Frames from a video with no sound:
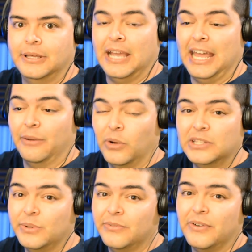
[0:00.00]
And
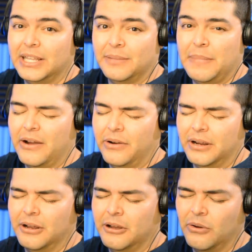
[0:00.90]
once we find the power,
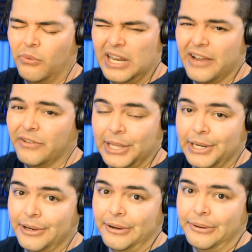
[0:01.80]
we never let it
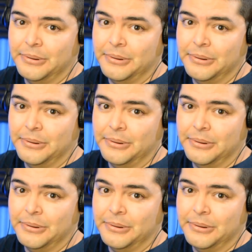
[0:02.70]
go.